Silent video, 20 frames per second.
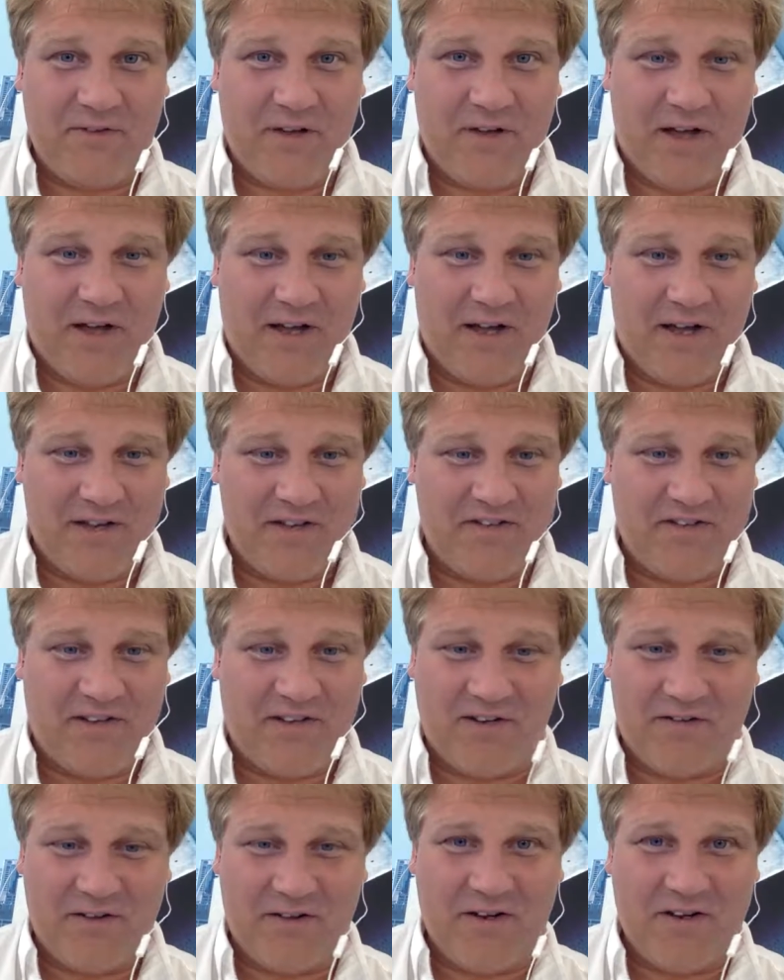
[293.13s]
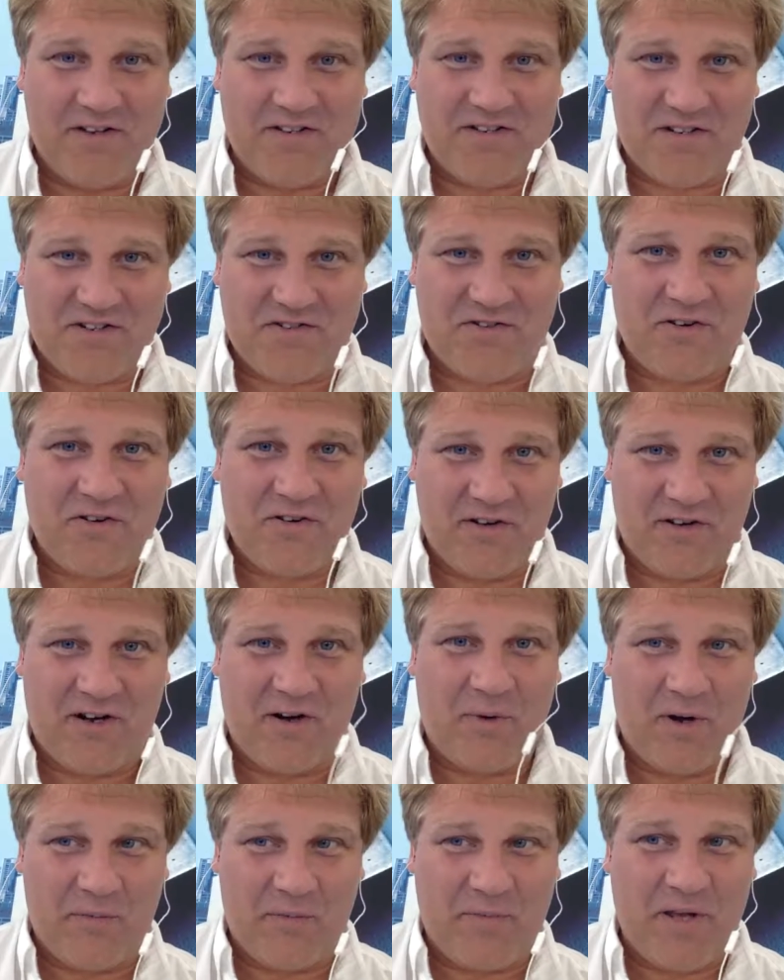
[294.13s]
I can tell you that it's extraordinary
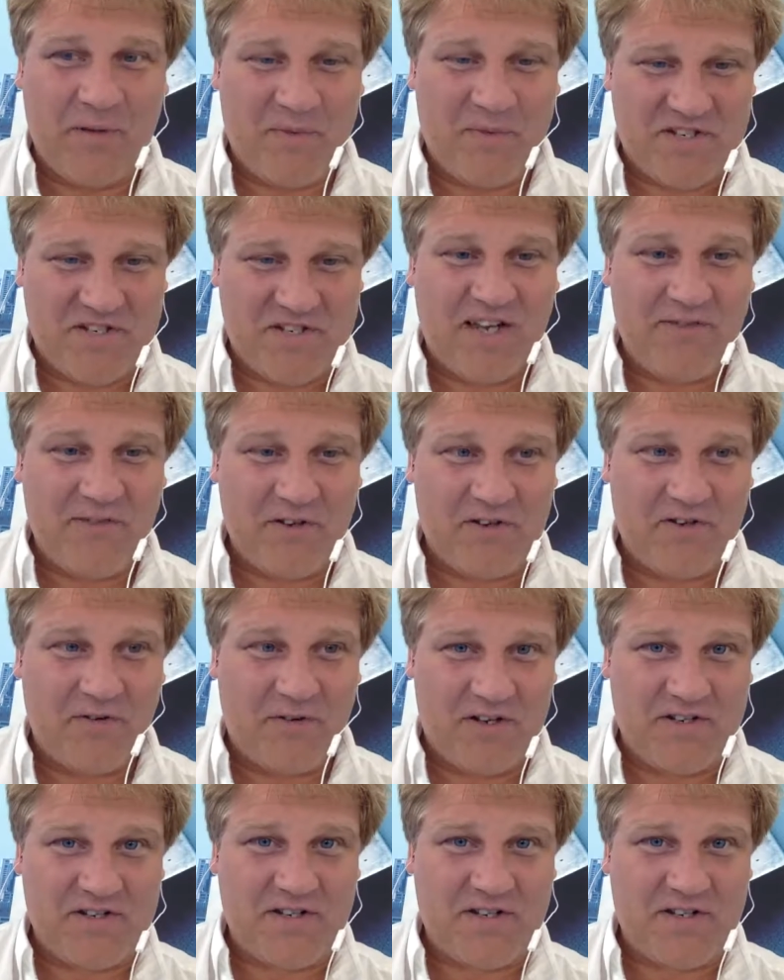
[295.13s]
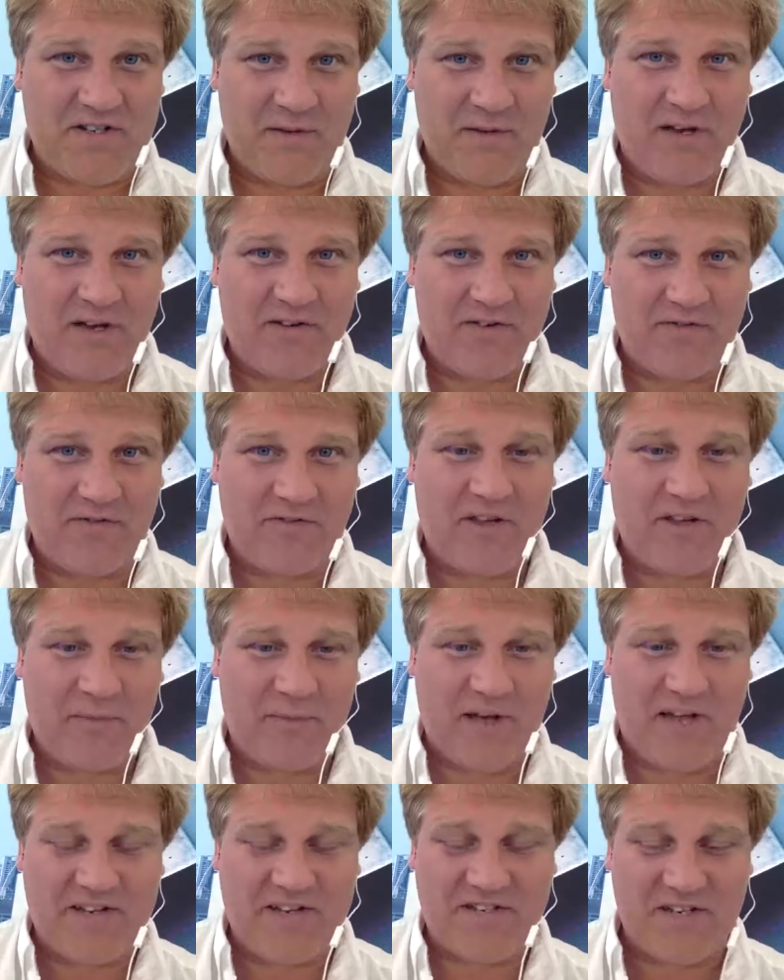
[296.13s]
what Pim has given to us, the amount of
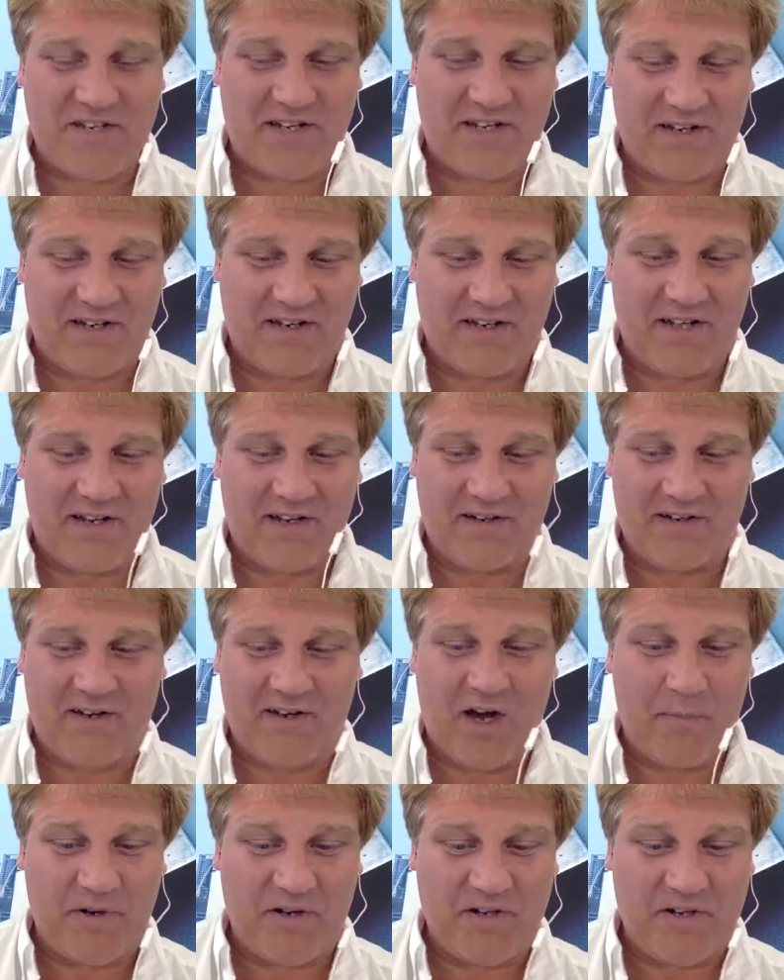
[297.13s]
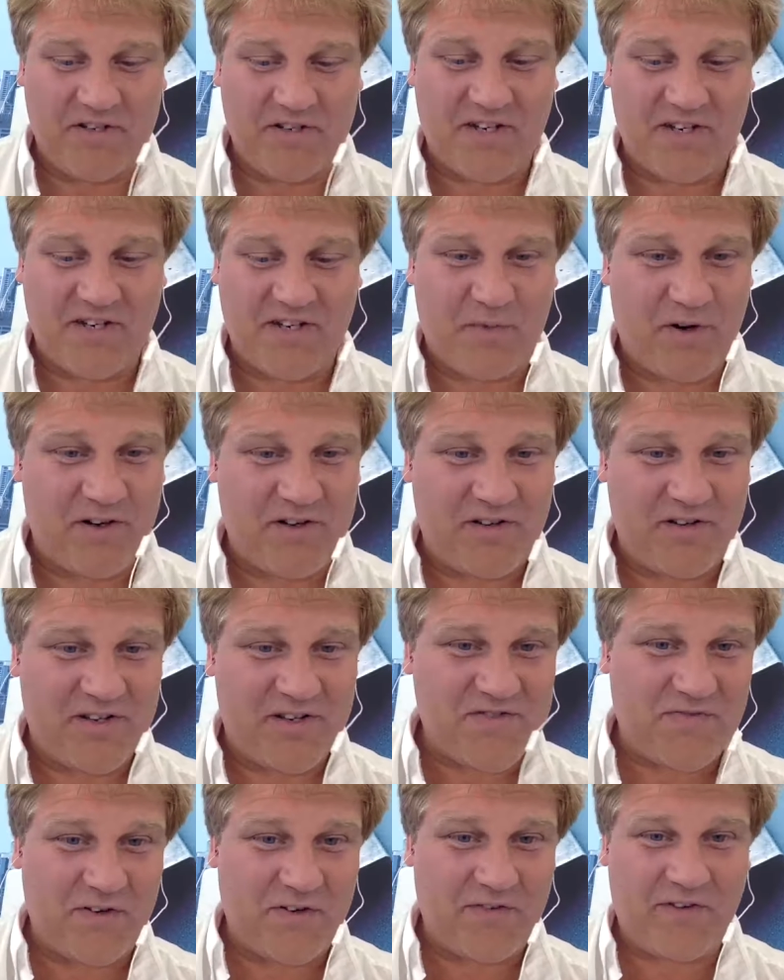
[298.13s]
capacity and competence that he's brought to this
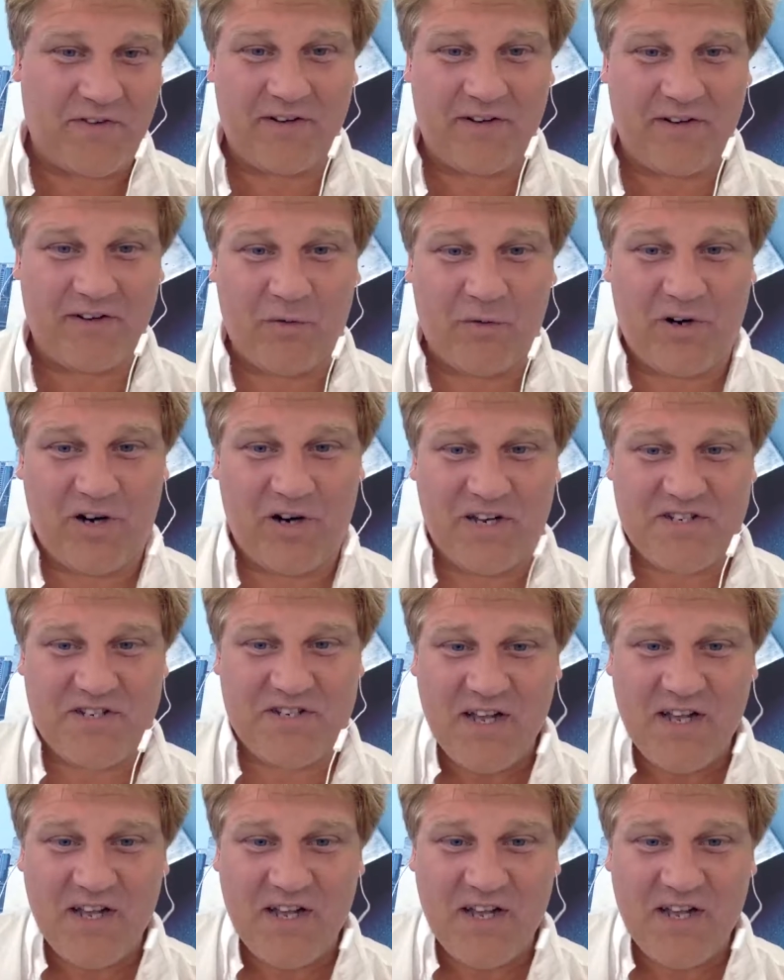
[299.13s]
for a very low price.